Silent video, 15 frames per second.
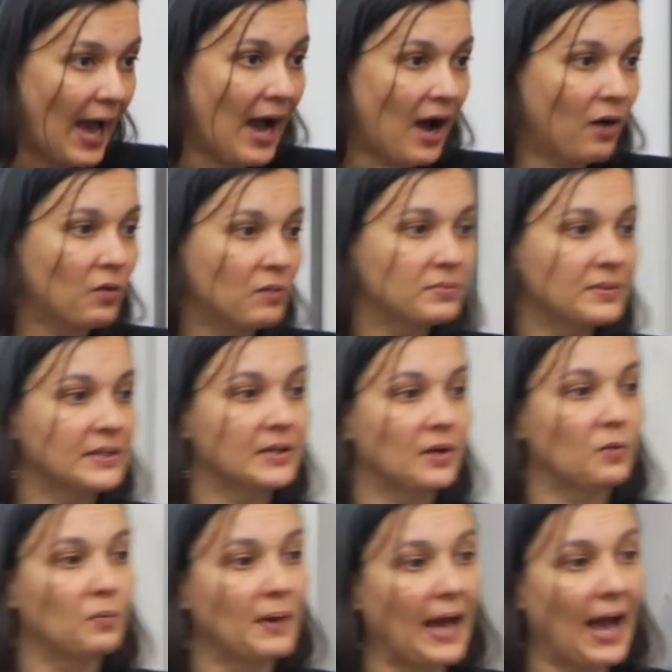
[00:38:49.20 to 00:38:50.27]
how, you
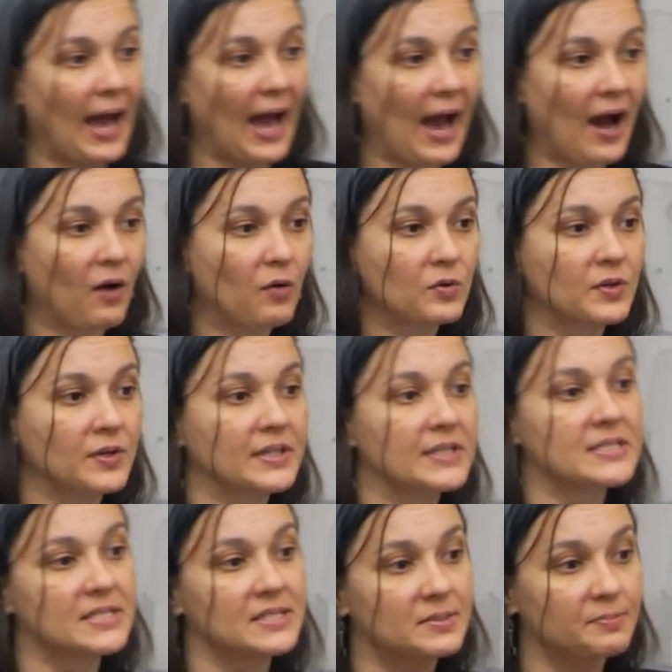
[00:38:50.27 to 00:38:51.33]
know, how good
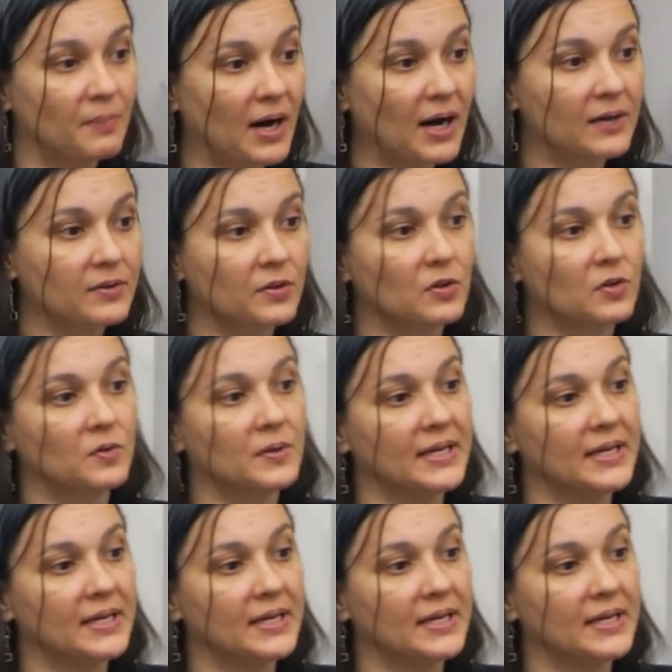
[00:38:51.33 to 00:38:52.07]
is this model?